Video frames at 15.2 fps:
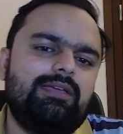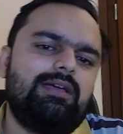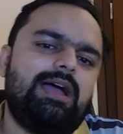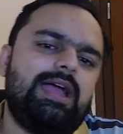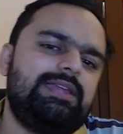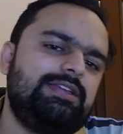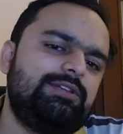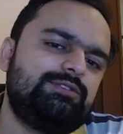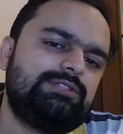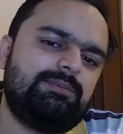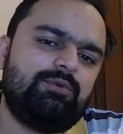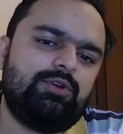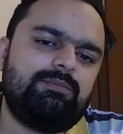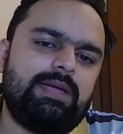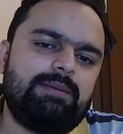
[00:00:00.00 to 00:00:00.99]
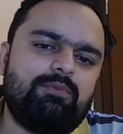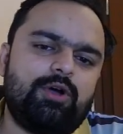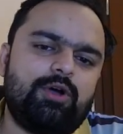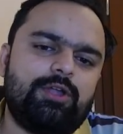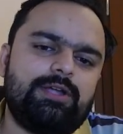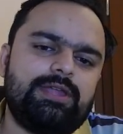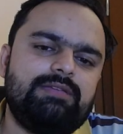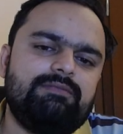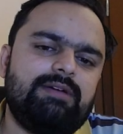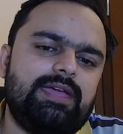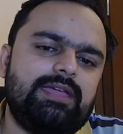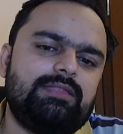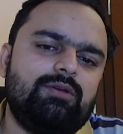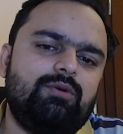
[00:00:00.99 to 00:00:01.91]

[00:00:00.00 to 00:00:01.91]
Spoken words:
I need to support my pawn on e5.